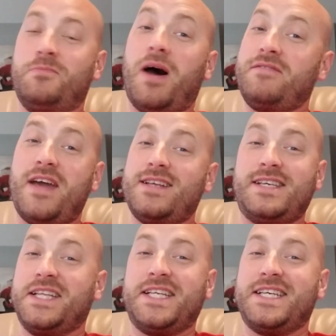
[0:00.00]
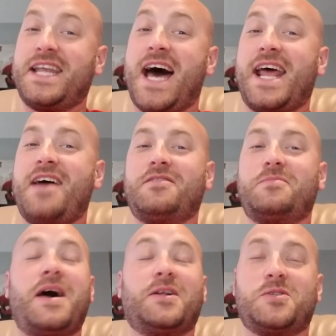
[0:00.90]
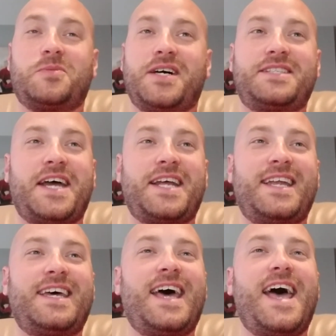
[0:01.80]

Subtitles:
fantasy league did not have him eligible at tight end,